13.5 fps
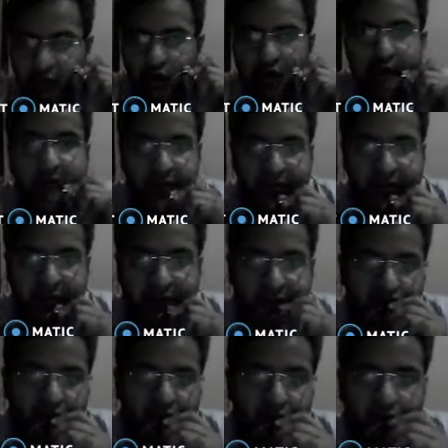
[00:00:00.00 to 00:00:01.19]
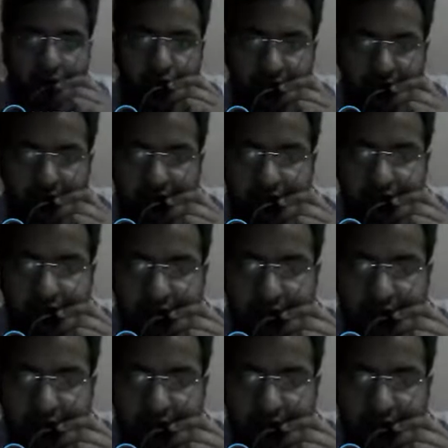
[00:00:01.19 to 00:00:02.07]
orbits are perpendicular to each other, formed